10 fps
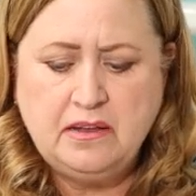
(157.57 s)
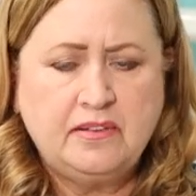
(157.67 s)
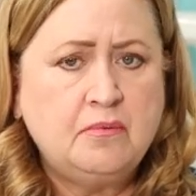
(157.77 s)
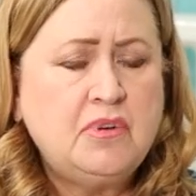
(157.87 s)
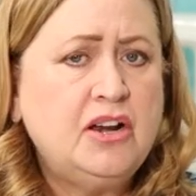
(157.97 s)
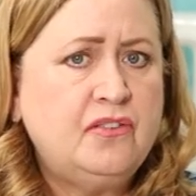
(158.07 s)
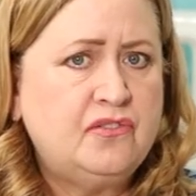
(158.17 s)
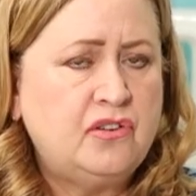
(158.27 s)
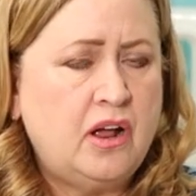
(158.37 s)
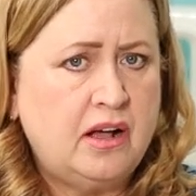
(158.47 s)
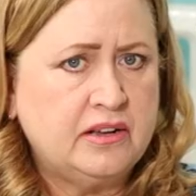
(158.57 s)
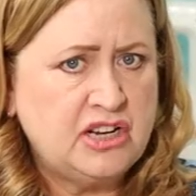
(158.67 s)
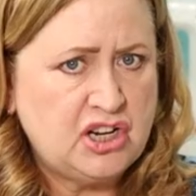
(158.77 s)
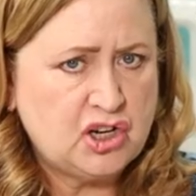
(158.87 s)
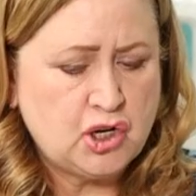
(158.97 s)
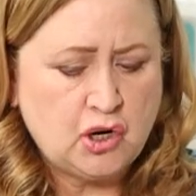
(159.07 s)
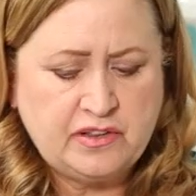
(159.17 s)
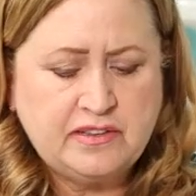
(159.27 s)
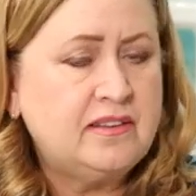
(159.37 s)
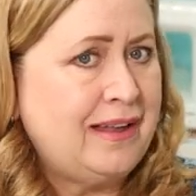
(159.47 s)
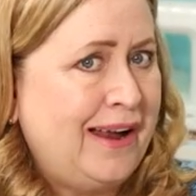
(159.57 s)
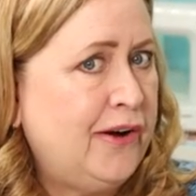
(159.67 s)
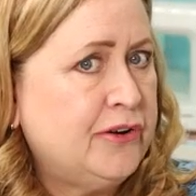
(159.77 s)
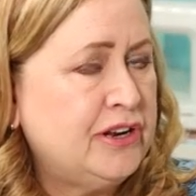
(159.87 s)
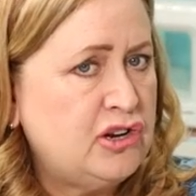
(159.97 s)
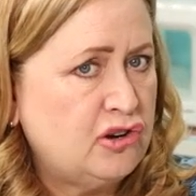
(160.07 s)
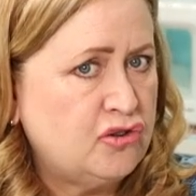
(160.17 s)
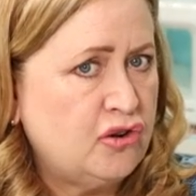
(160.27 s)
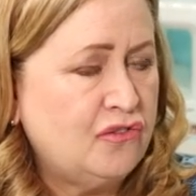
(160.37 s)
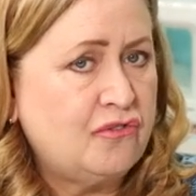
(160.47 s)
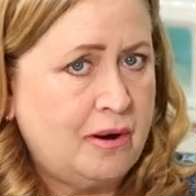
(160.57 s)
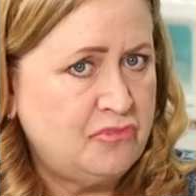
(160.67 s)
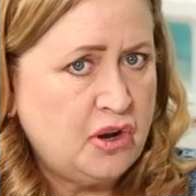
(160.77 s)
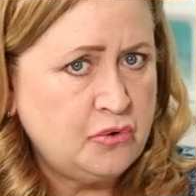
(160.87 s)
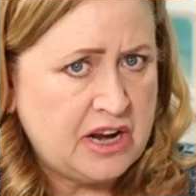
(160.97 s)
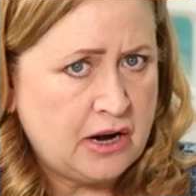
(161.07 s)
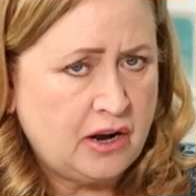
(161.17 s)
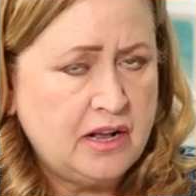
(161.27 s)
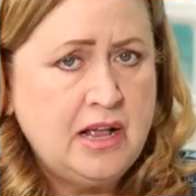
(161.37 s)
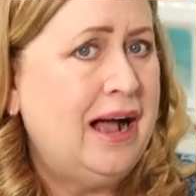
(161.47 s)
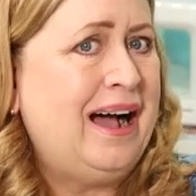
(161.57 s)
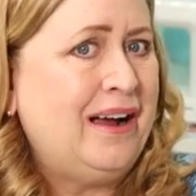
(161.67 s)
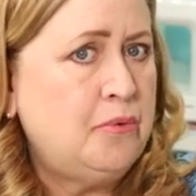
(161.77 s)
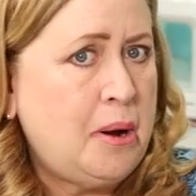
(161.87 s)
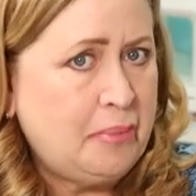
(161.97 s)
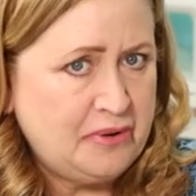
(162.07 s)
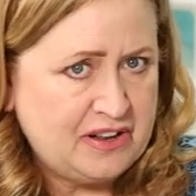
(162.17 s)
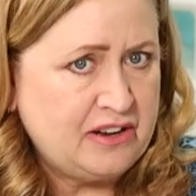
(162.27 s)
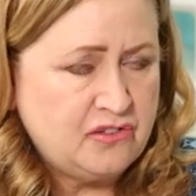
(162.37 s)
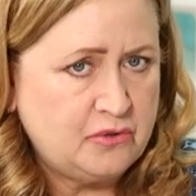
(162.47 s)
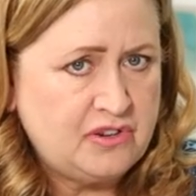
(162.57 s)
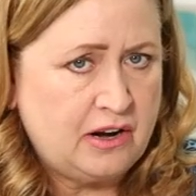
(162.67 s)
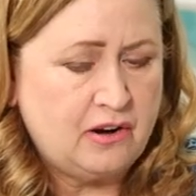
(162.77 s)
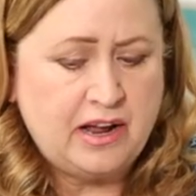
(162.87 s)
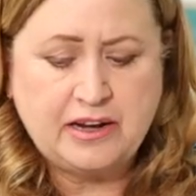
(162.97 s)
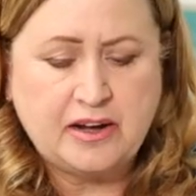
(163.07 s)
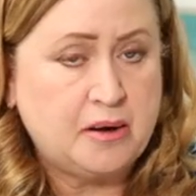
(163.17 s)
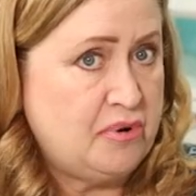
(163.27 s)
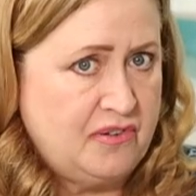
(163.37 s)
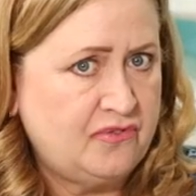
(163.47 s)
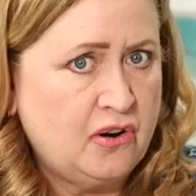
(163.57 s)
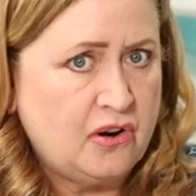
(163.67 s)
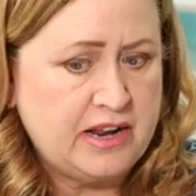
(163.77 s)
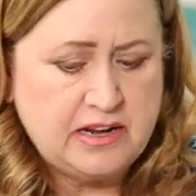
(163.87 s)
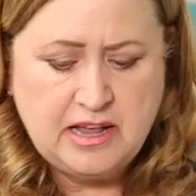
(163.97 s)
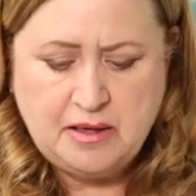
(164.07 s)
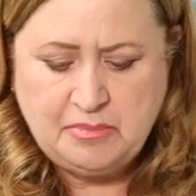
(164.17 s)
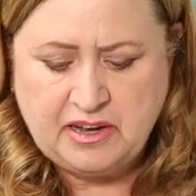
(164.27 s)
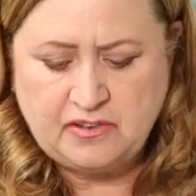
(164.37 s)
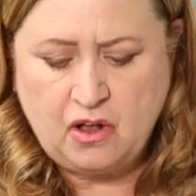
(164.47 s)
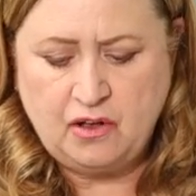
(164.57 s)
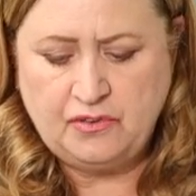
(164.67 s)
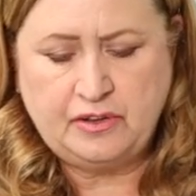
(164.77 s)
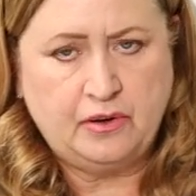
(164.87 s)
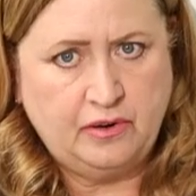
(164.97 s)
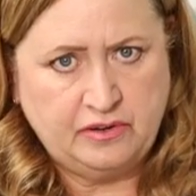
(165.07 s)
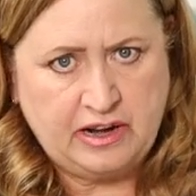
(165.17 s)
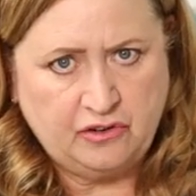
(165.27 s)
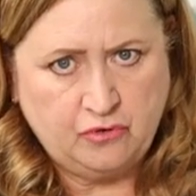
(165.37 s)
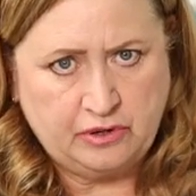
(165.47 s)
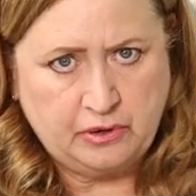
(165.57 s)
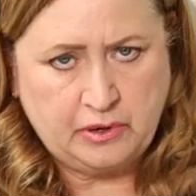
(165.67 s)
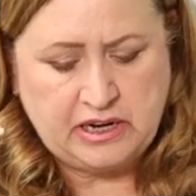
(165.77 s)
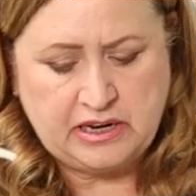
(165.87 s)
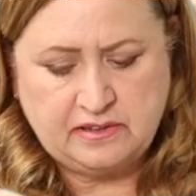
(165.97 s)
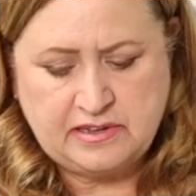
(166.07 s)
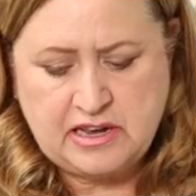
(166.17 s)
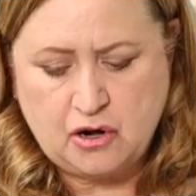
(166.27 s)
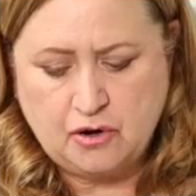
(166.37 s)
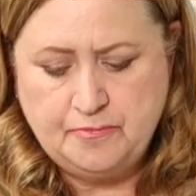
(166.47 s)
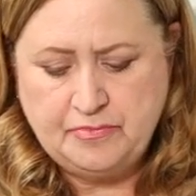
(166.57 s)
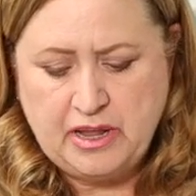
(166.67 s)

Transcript: some kind of conditioner. This is hair conditioner from doTerra. I represent doTerra, and I prefer it because also natural ingredients here.